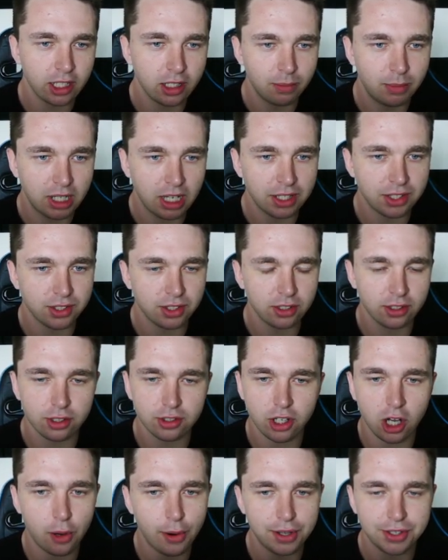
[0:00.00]
Because there's
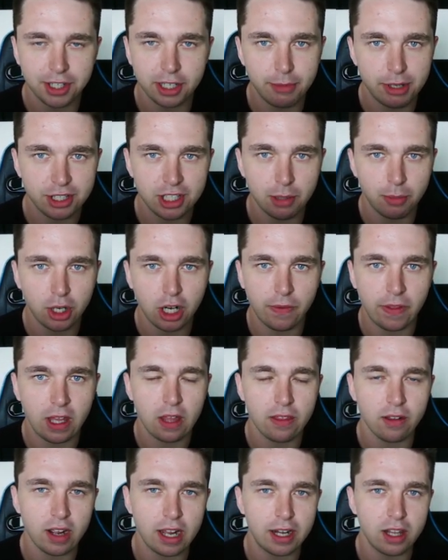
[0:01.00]
always going to be someone on the
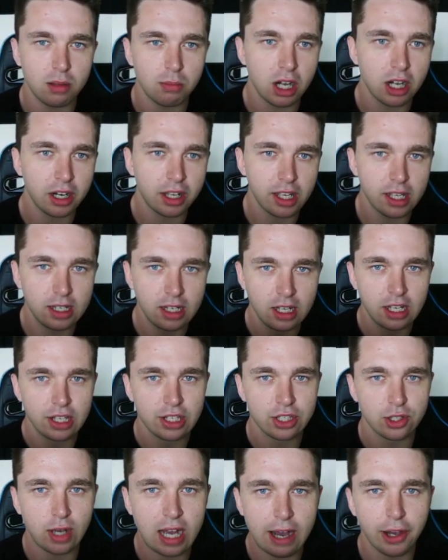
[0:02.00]
other end of the market. So
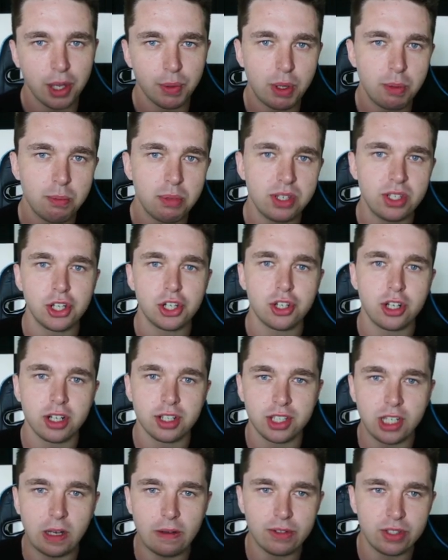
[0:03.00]
how can we position
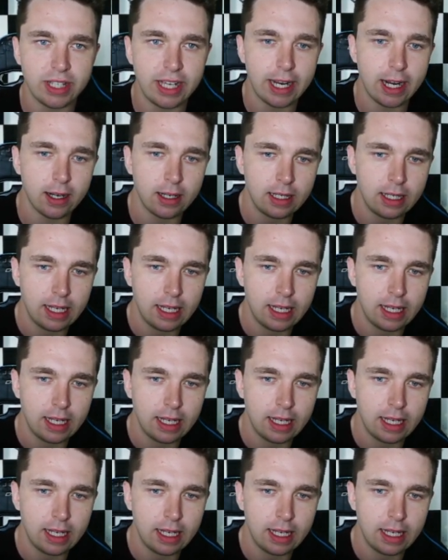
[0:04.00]
ourselves there?